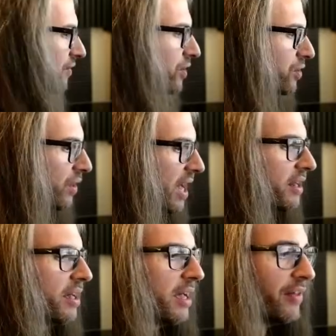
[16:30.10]
have to do
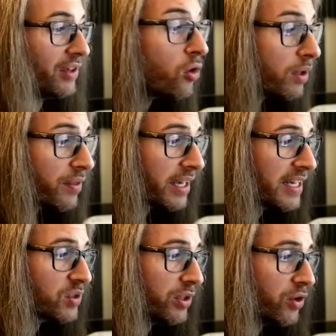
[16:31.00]
that. And the only
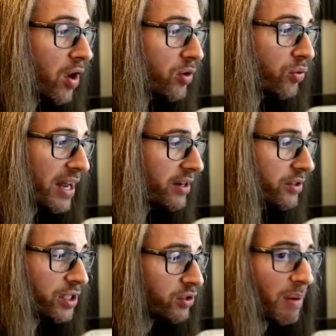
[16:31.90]
thing is when you go to
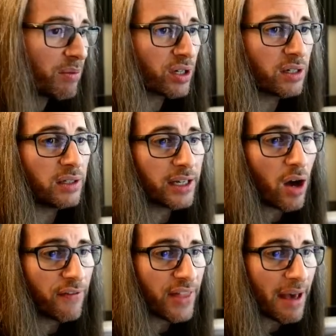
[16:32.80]
render, just remember to
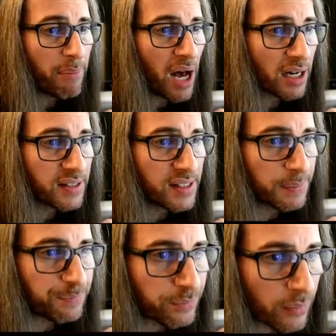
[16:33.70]
click off that box.